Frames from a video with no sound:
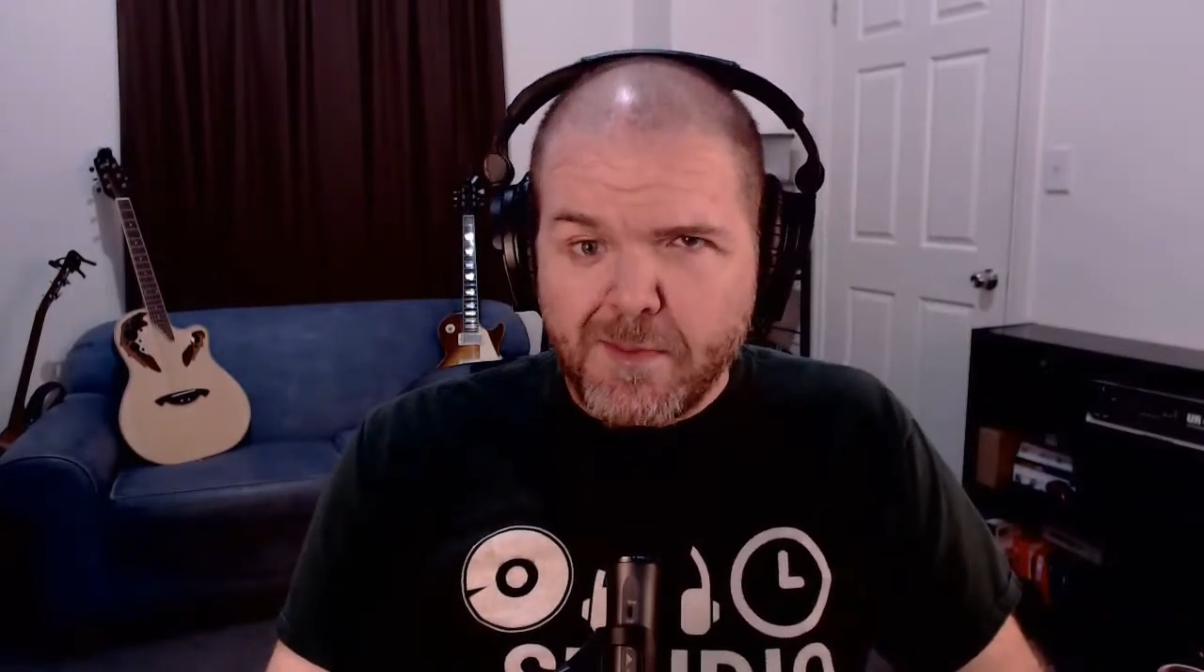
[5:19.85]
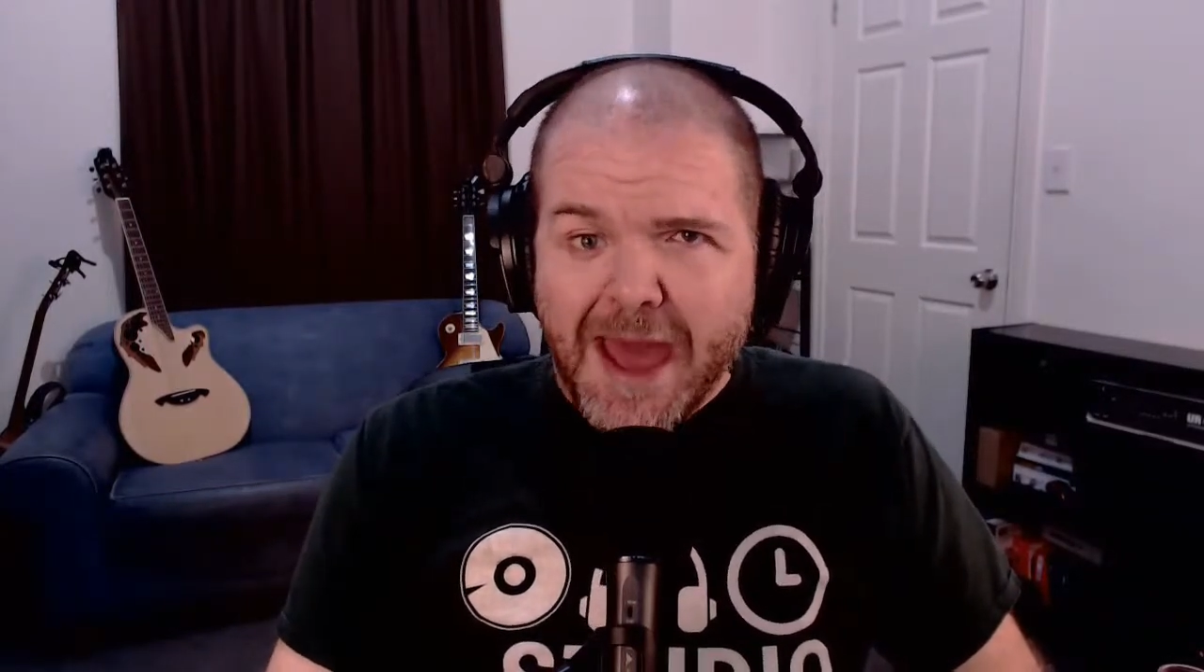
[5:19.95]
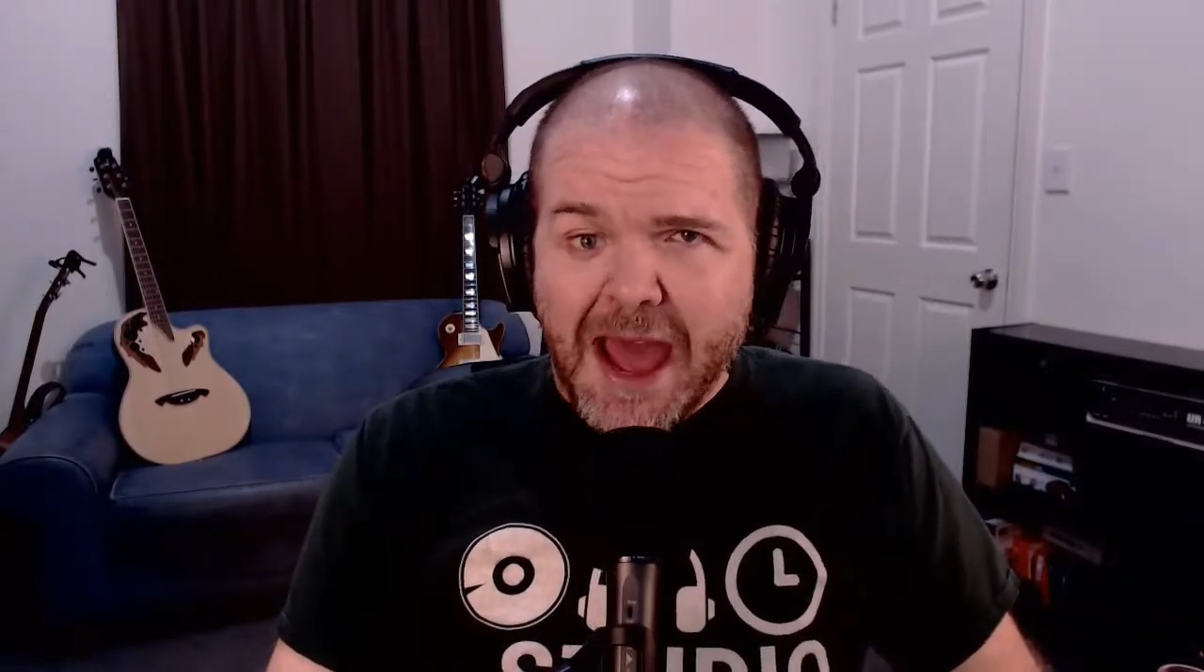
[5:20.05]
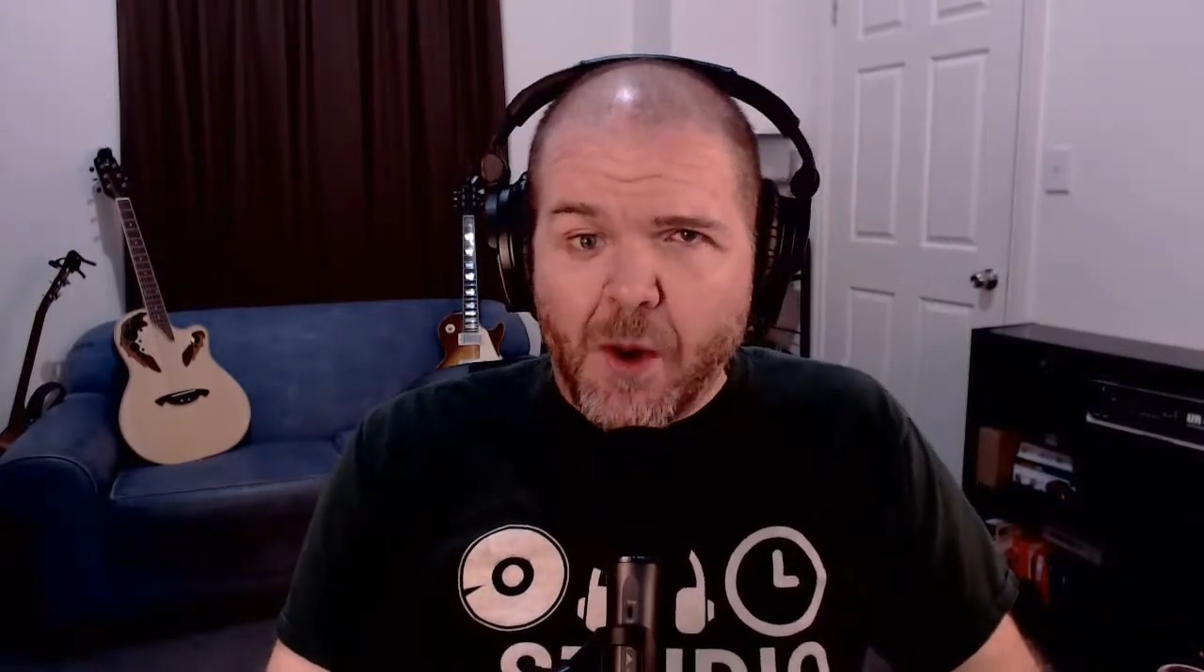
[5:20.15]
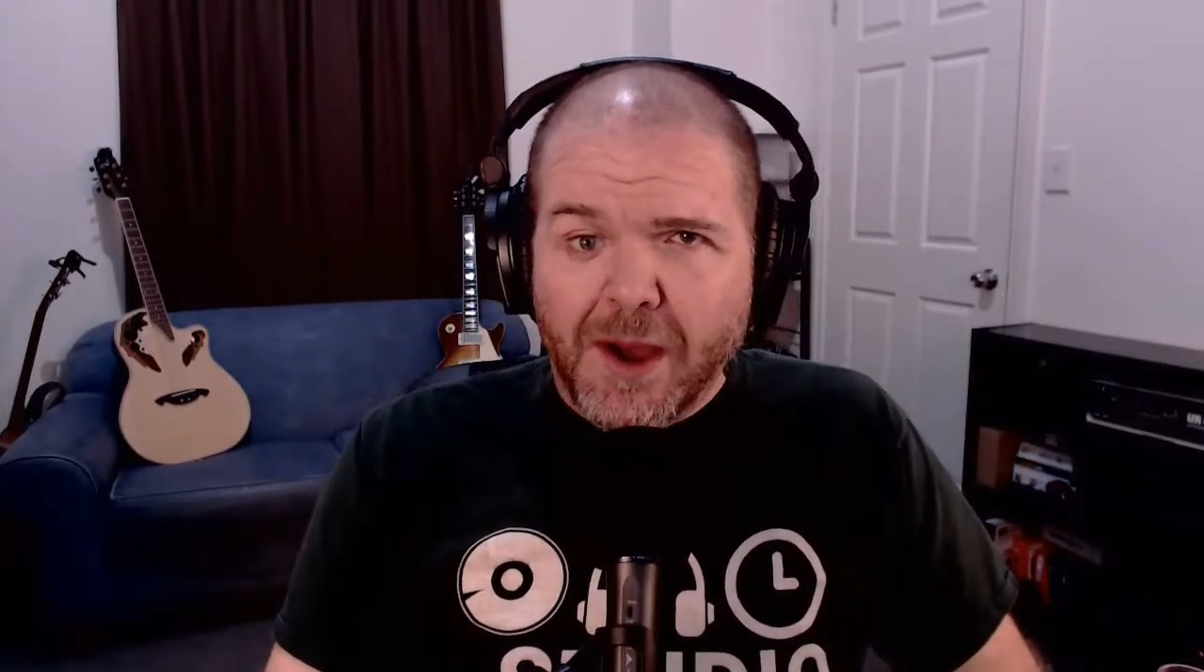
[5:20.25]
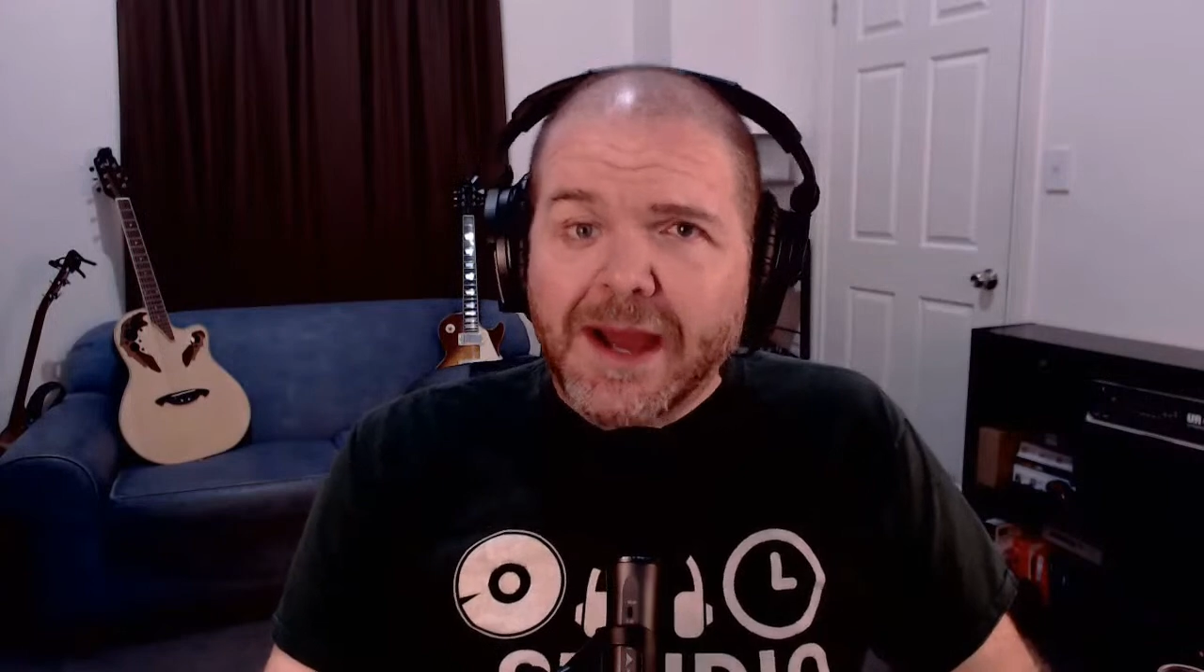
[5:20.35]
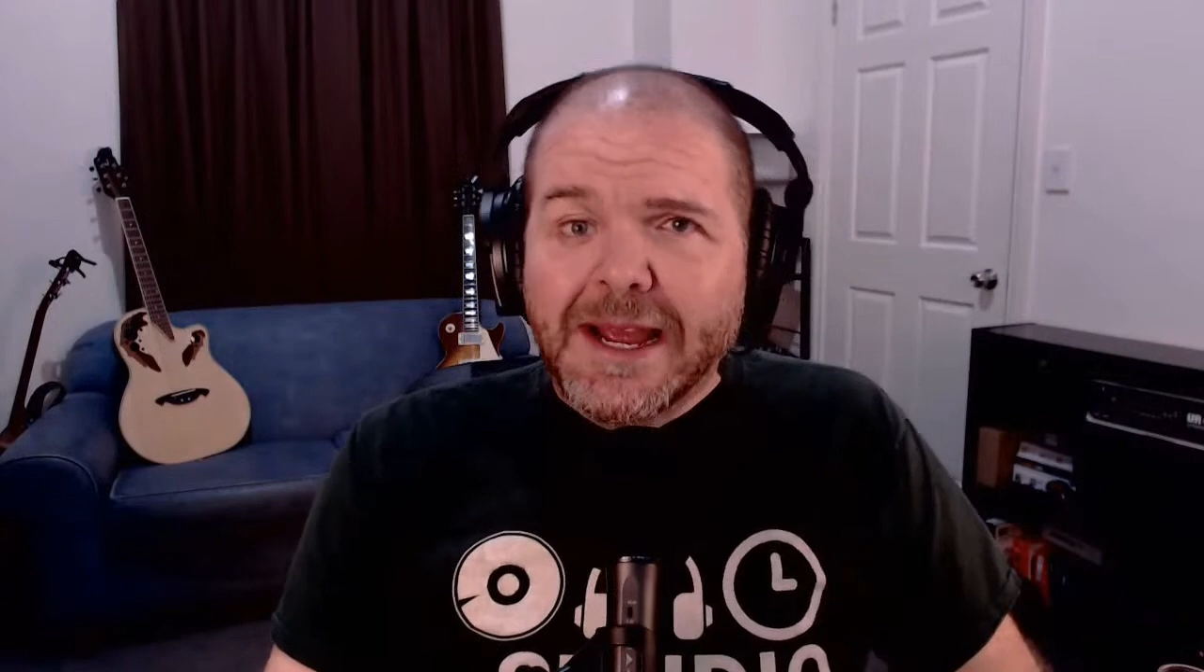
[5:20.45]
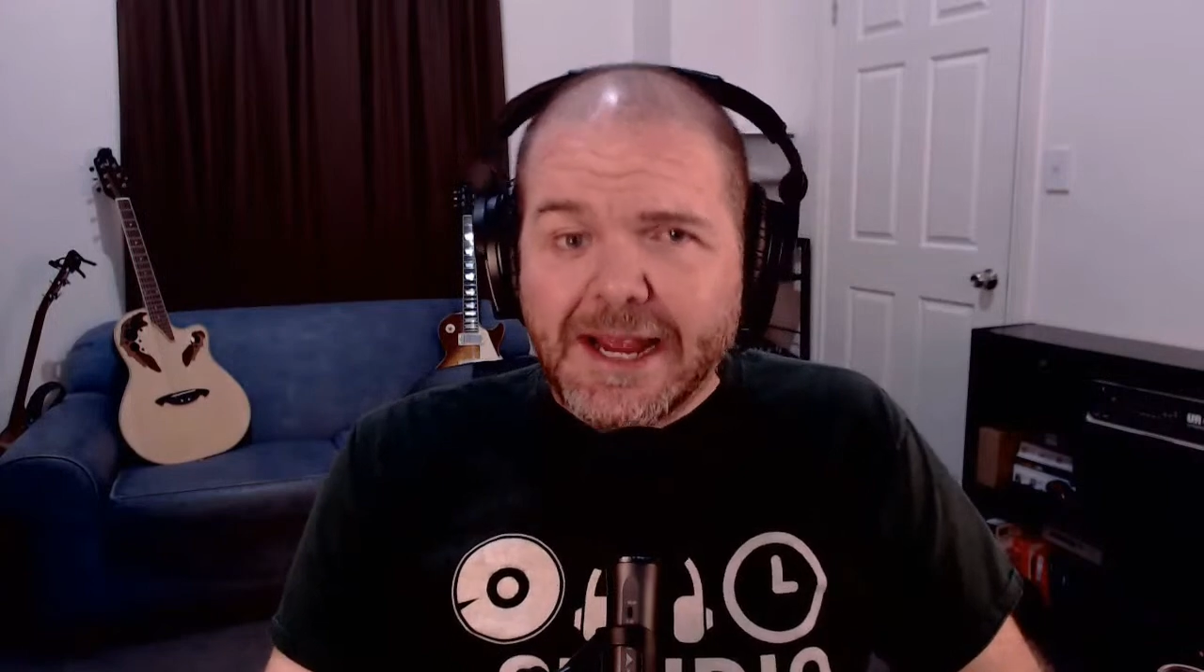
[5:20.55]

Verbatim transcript: power